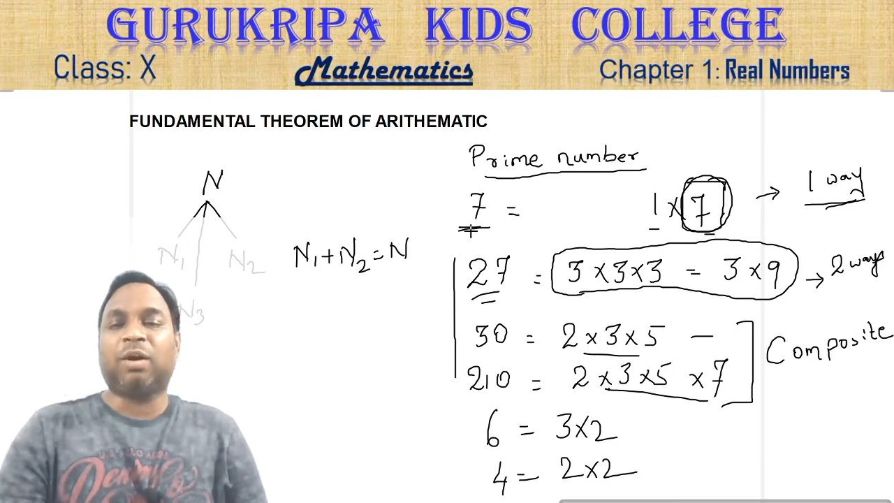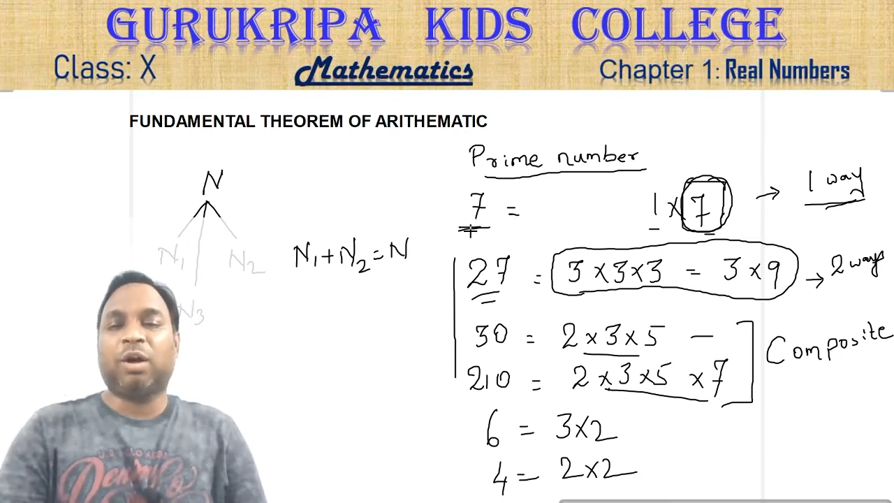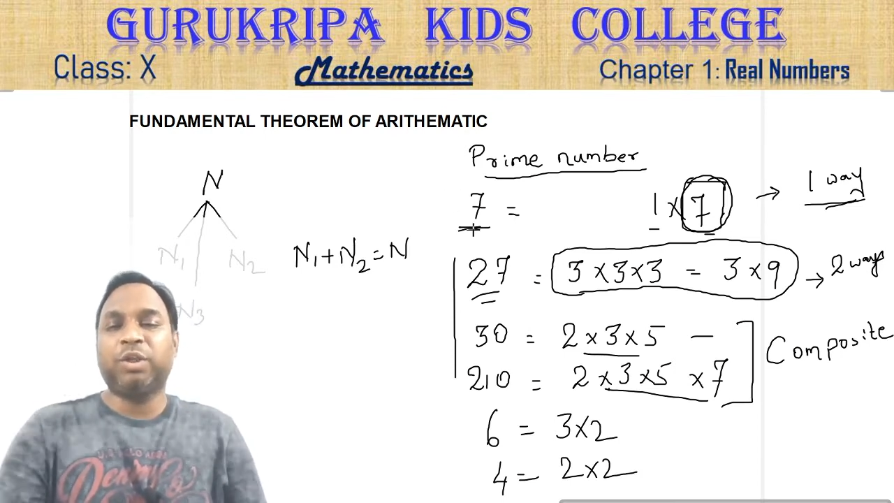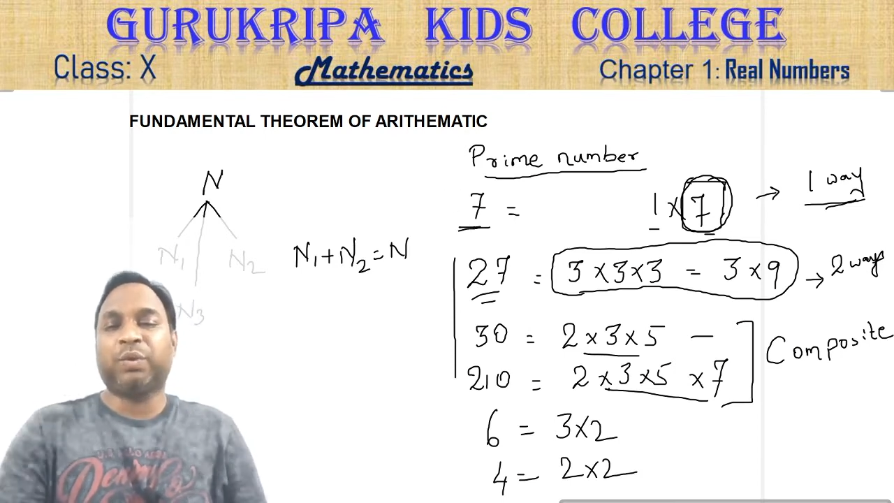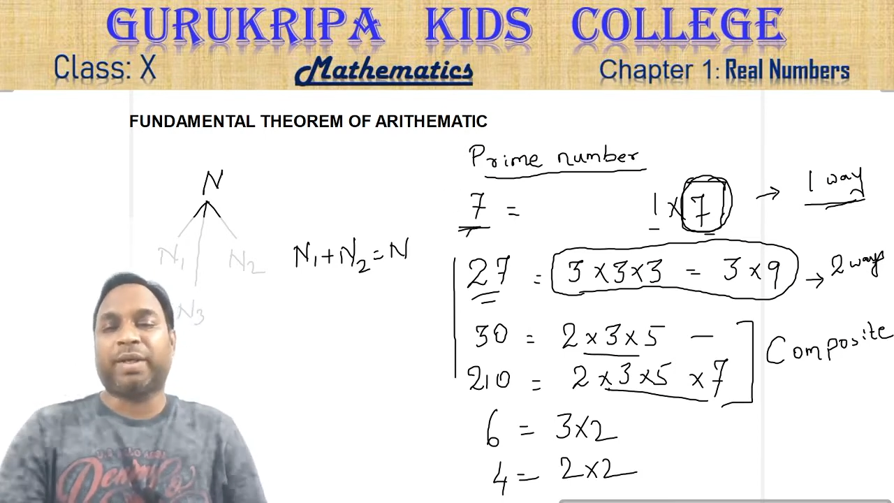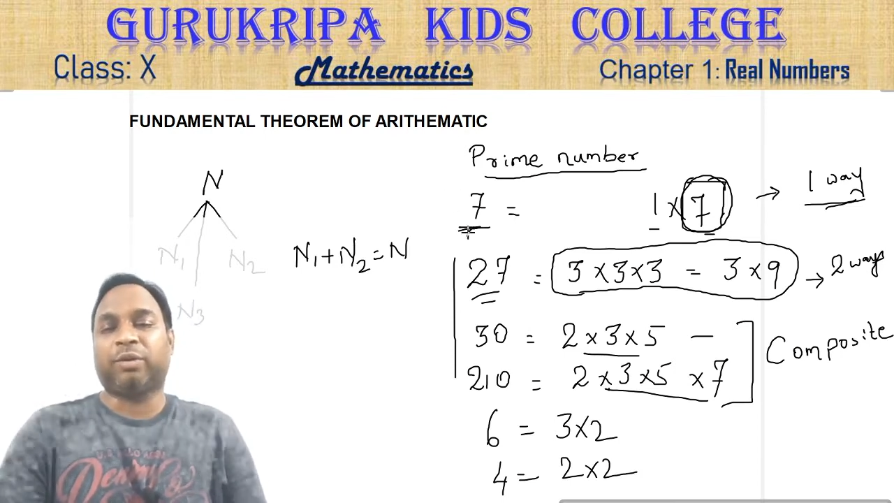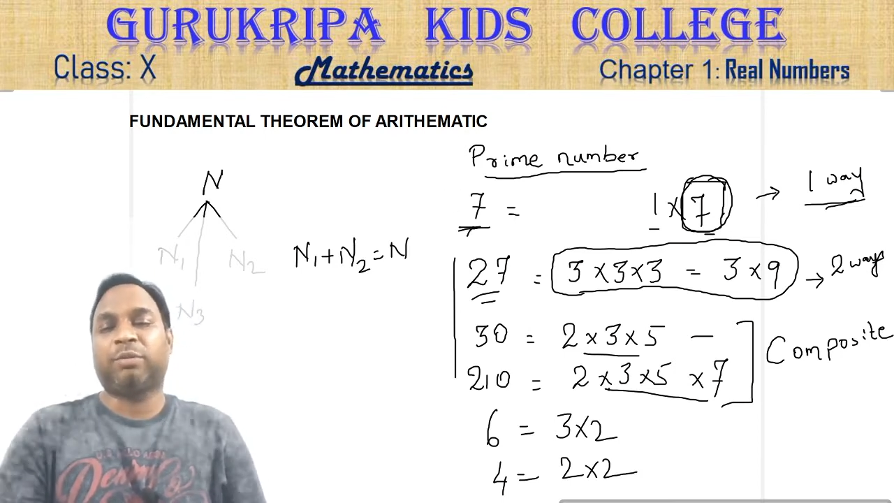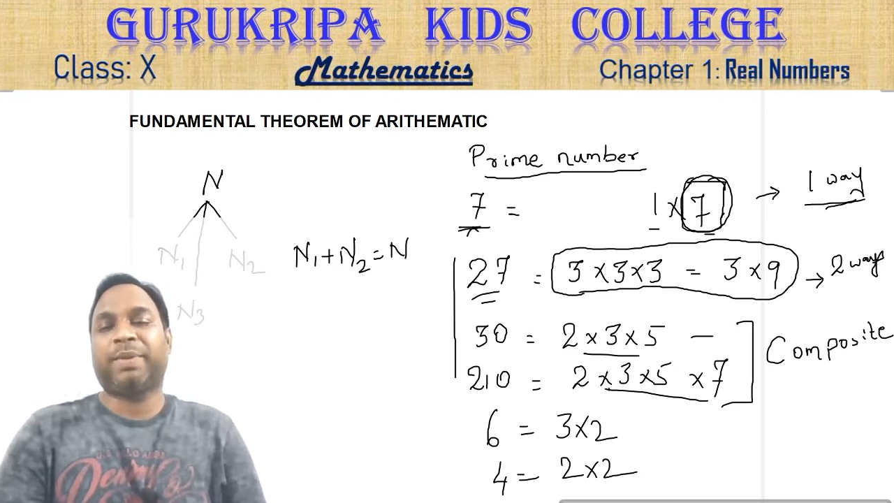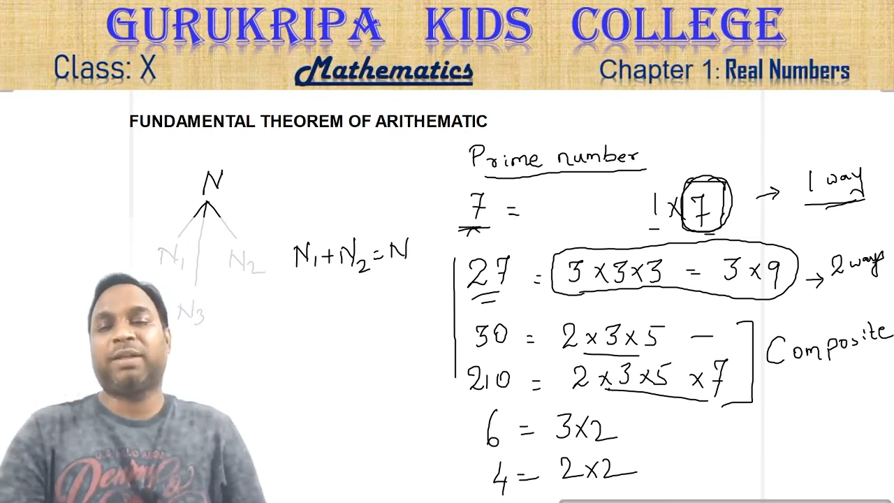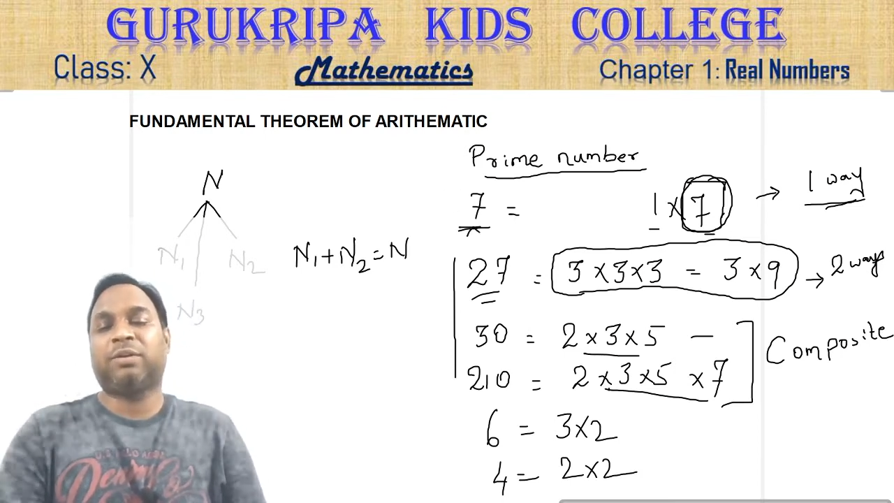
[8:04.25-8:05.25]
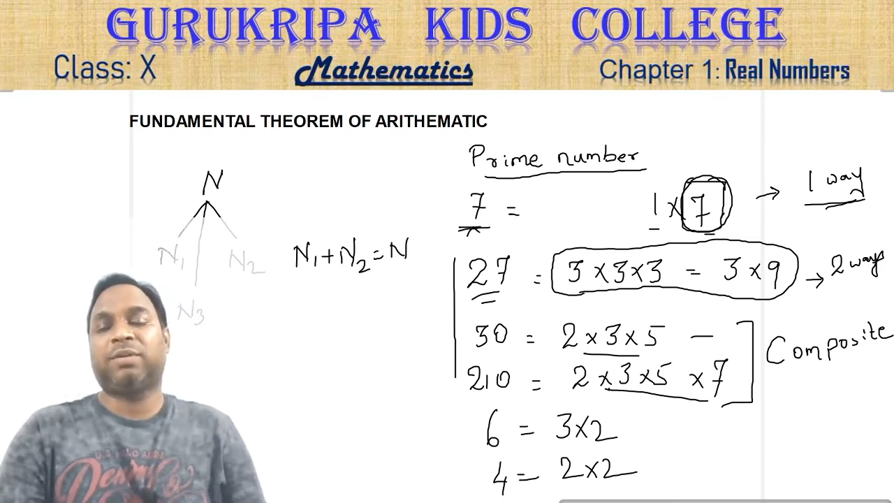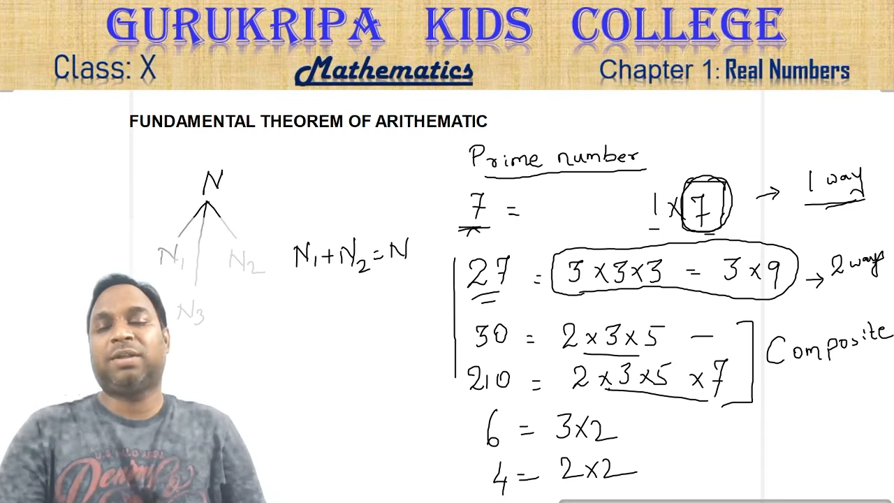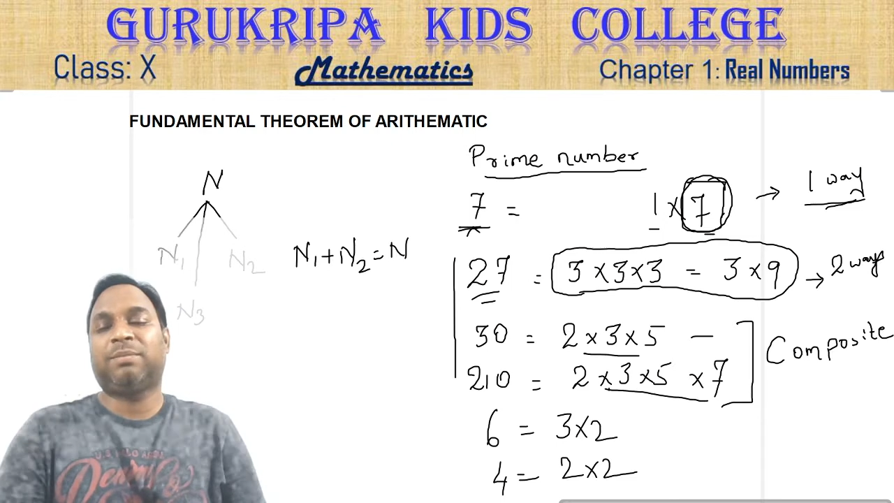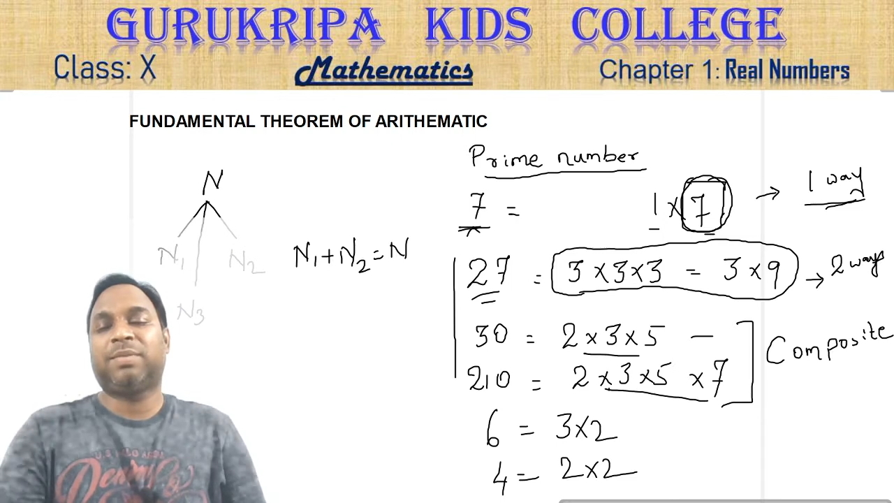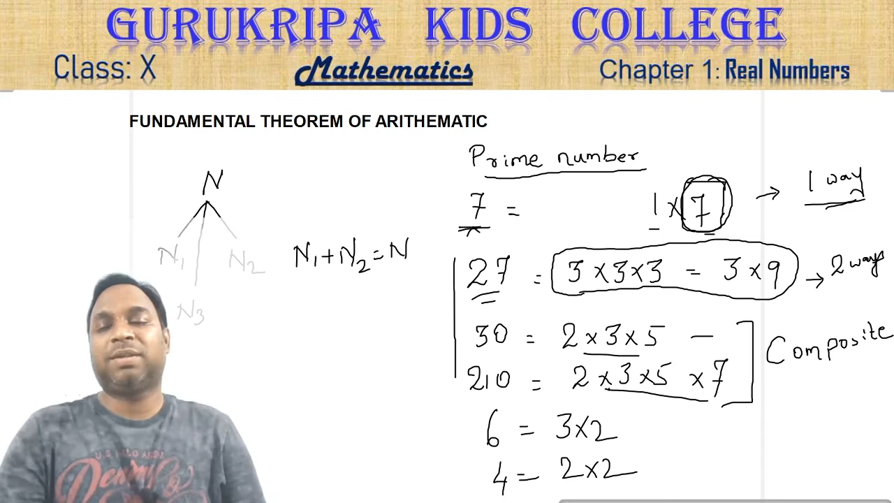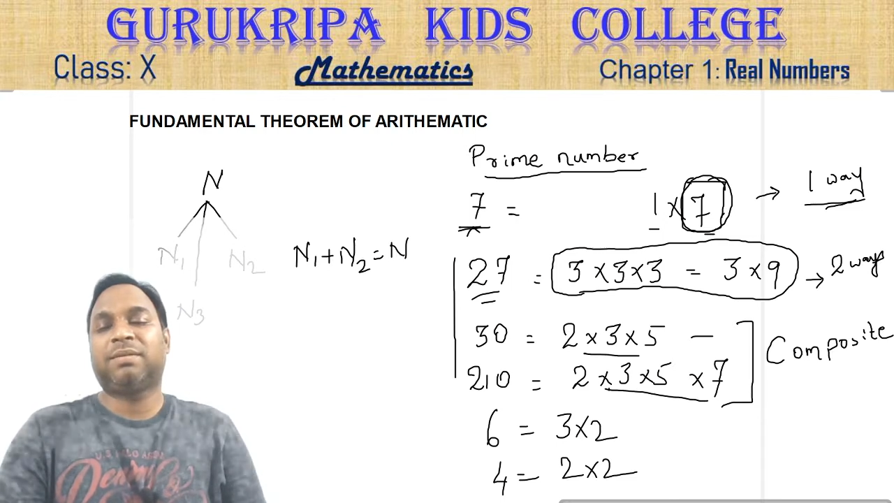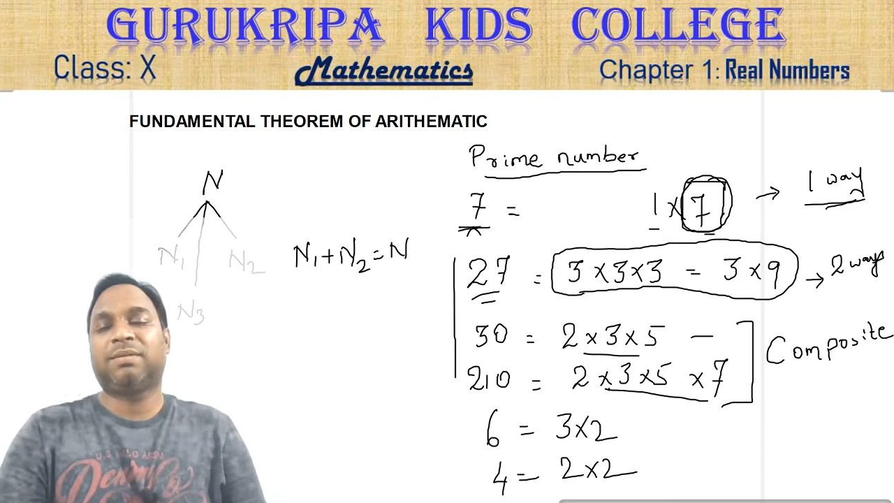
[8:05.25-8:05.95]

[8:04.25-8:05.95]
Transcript: or you cannot break down the number.